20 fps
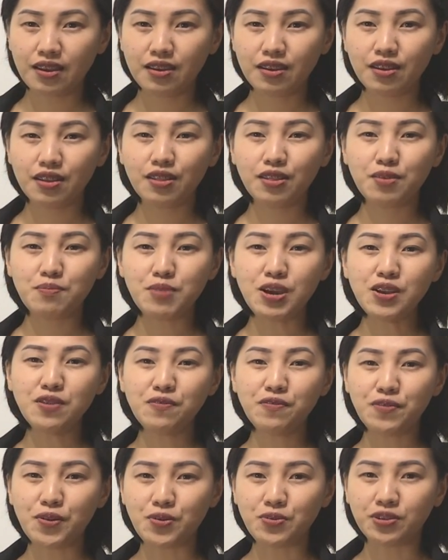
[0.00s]
the main
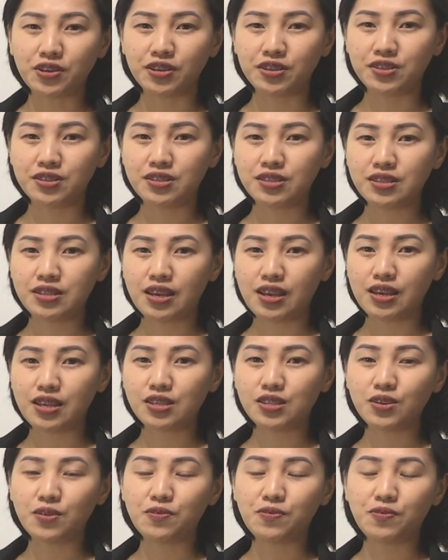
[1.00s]
focus is
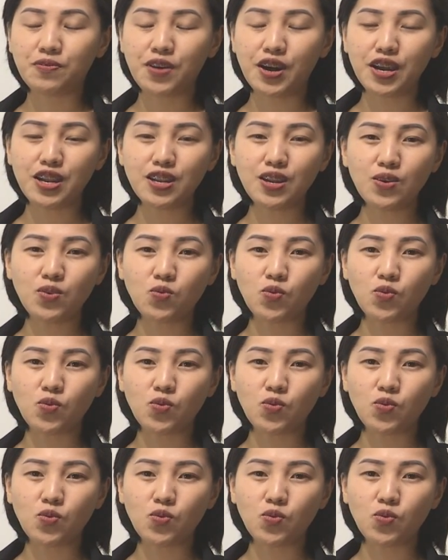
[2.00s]
on finding